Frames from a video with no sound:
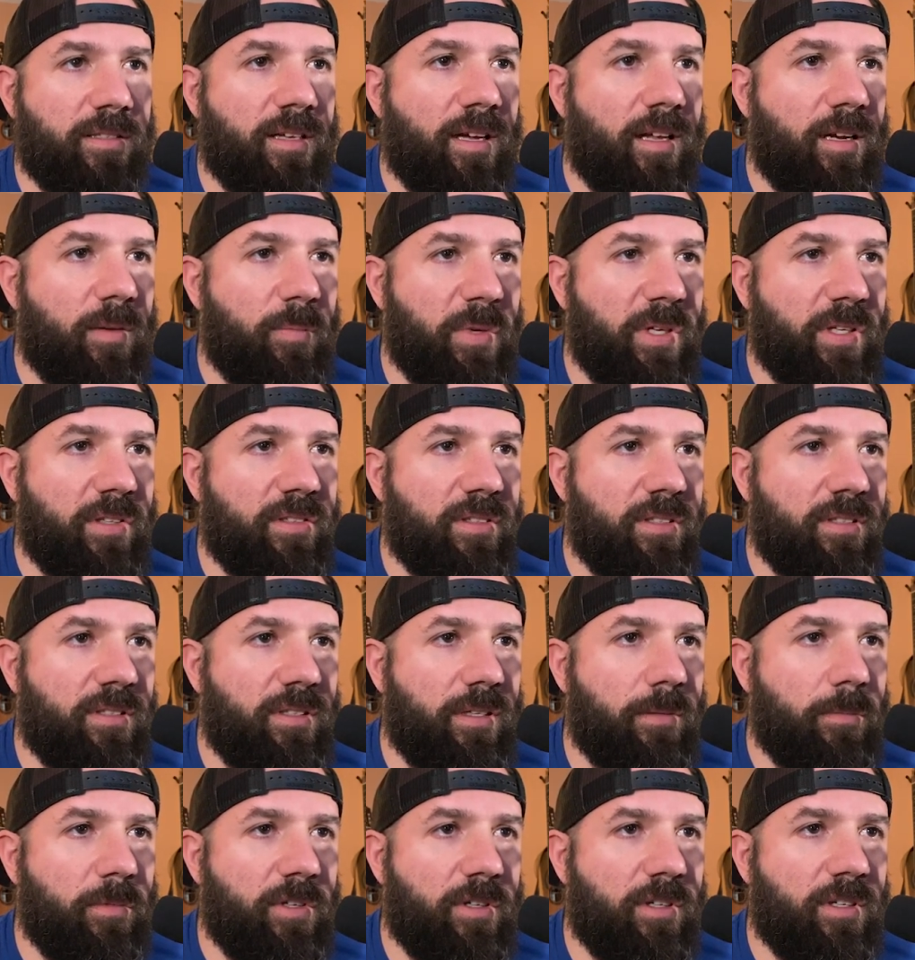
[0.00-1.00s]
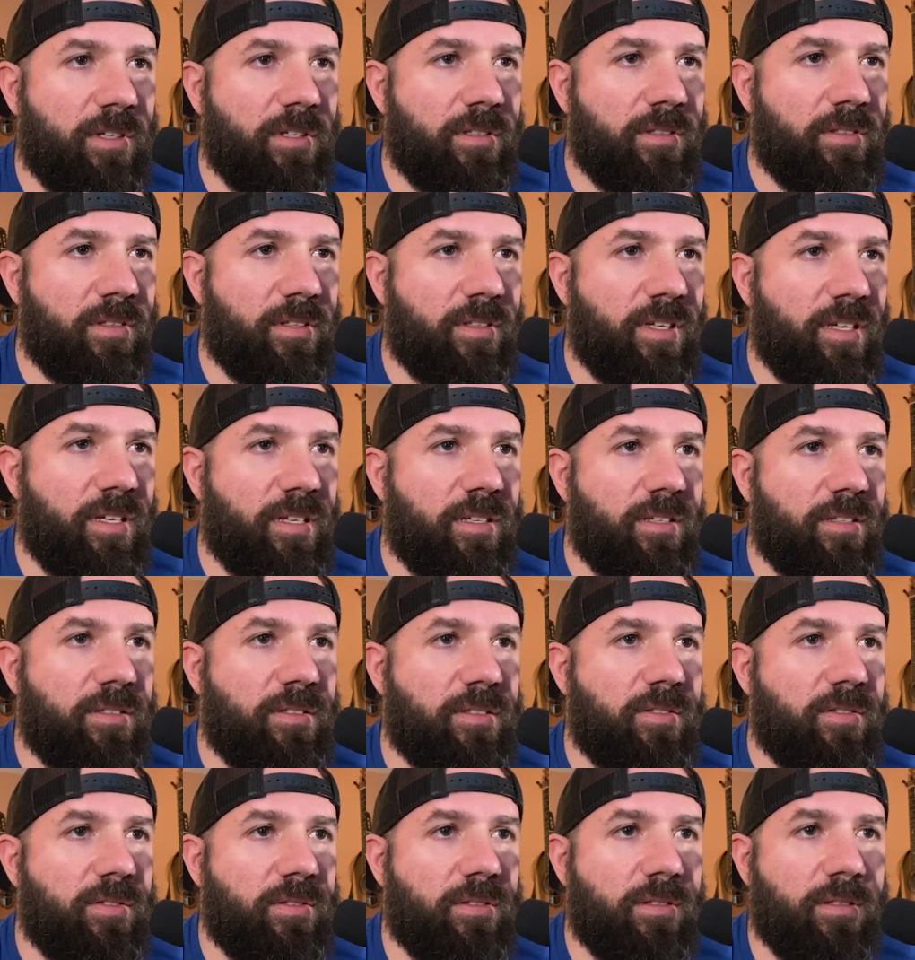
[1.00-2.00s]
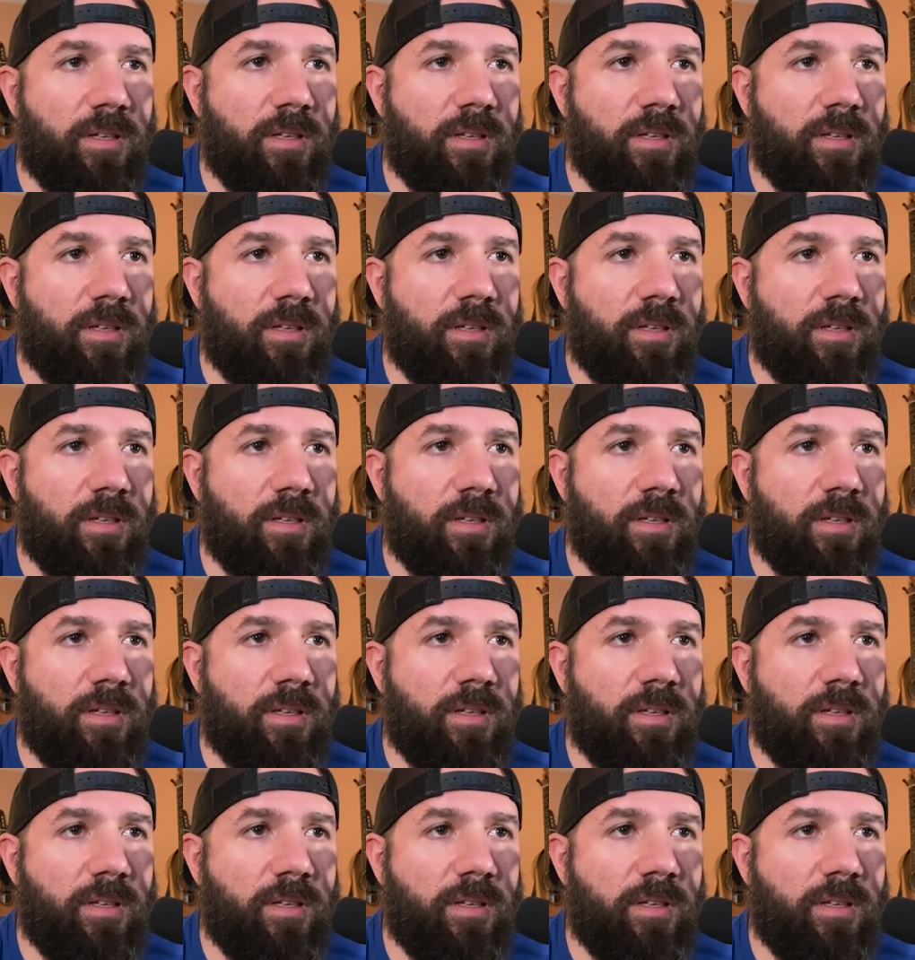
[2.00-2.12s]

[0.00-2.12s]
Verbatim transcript: got a built in limiter that is